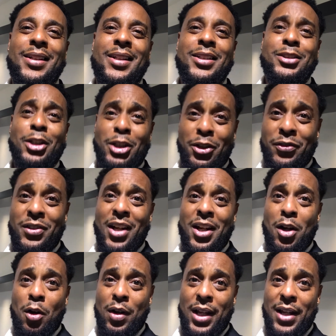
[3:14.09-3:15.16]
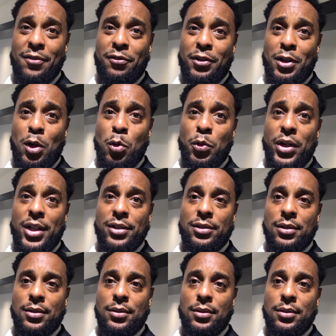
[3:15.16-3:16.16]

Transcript: So you've done all that for no reason.